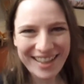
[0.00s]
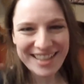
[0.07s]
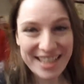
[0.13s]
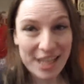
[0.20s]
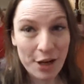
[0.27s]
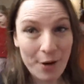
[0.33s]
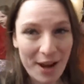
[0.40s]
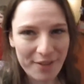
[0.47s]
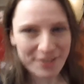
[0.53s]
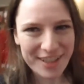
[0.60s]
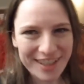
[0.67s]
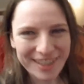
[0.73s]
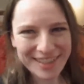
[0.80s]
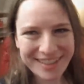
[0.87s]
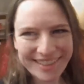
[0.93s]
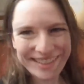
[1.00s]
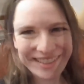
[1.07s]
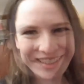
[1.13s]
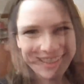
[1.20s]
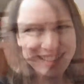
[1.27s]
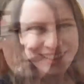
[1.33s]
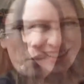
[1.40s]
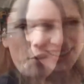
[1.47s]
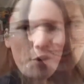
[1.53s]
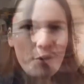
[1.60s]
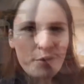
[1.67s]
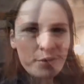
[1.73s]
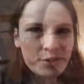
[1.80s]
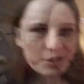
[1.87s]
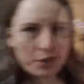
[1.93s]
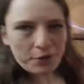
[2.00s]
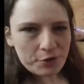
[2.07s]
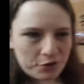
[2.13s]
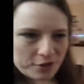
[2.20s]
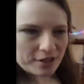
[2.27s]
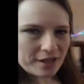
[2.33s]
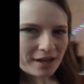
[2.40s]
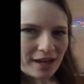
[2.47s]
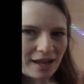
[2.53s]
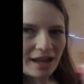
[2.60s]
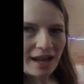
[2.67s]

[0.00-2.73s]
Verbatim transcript: See you after. So, children,